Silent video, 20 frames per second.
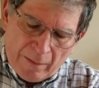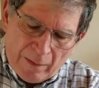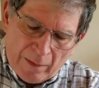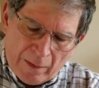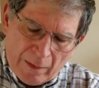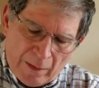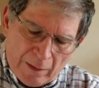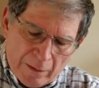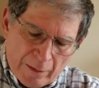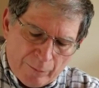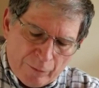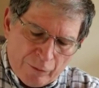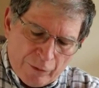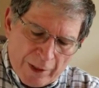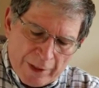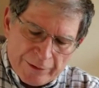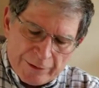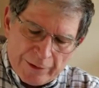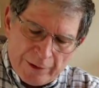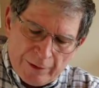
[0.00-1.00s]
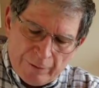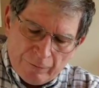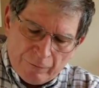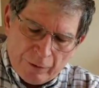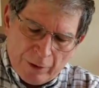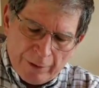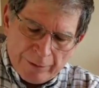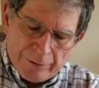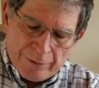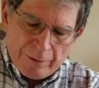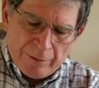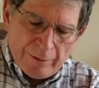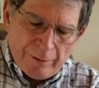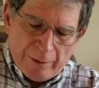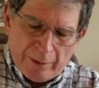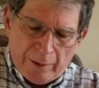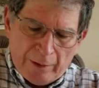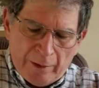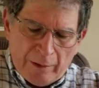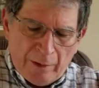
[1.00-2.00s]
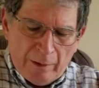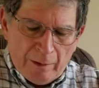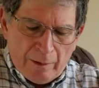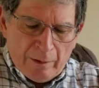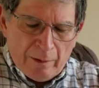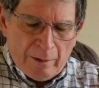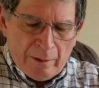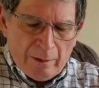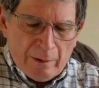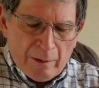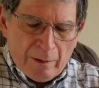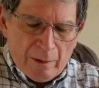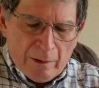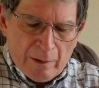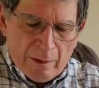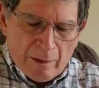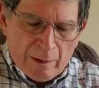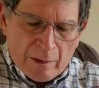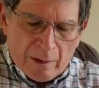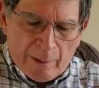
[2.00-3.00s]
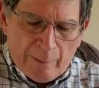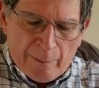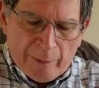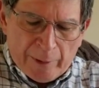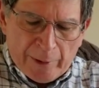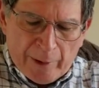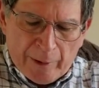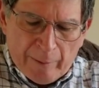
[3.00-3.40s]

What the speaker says: and the president runs the company.